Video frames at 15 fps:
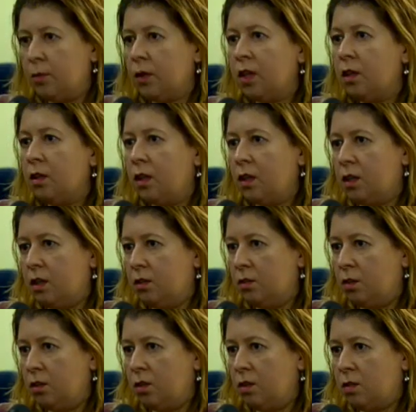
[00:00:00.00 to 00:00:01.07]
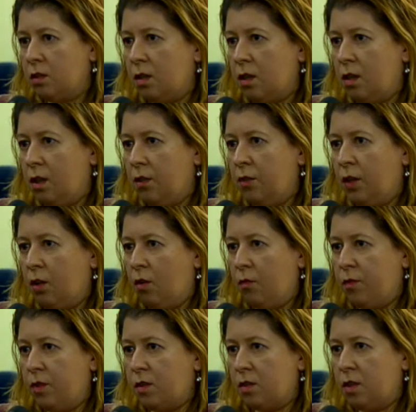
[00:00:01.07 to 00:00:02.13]
Hillary Clinton is leaving
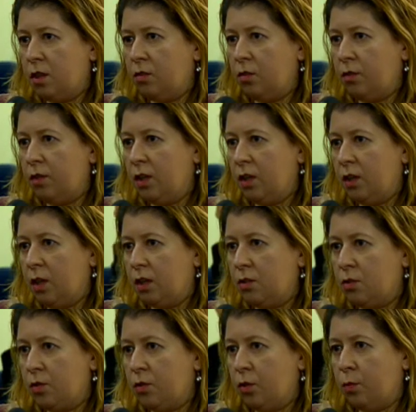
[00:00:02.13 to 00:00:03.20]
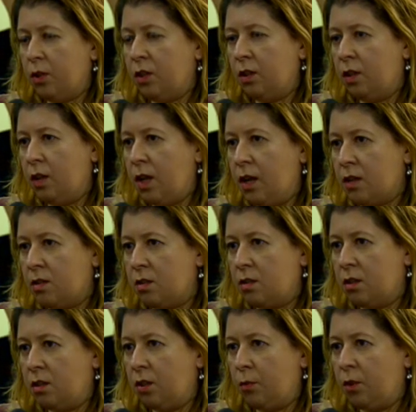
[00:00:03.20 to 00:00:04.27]
office. Do you think that she will be the next
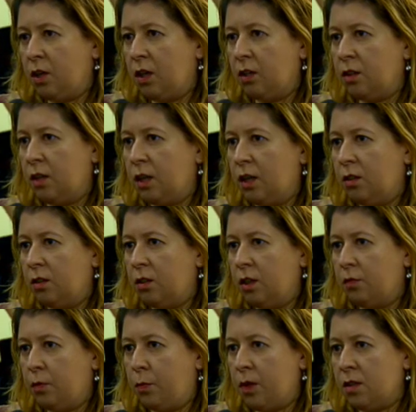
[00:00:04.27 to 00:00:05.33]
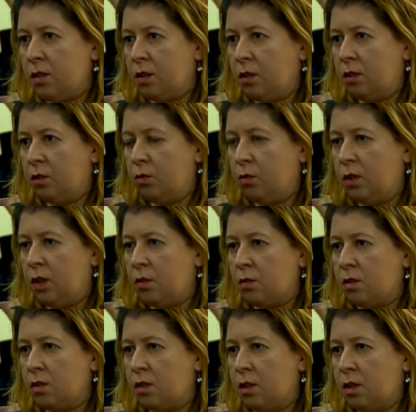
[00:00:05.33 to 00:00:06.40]
Democratic candidate for president in
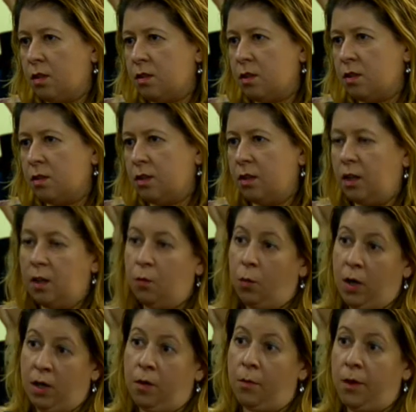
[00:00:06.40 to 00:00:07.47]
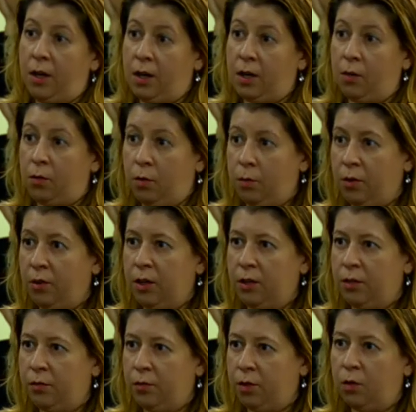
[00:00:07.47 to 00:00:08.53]
2016, and when America will be
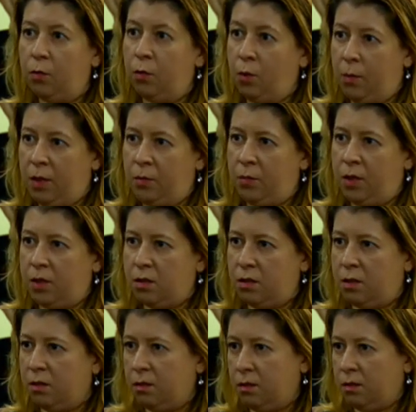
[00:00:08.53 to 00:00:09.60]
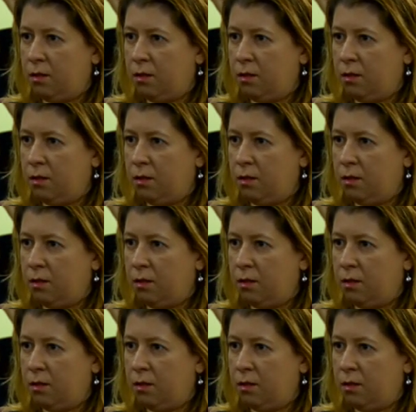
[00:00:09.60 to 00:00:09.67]
ready for a woman president?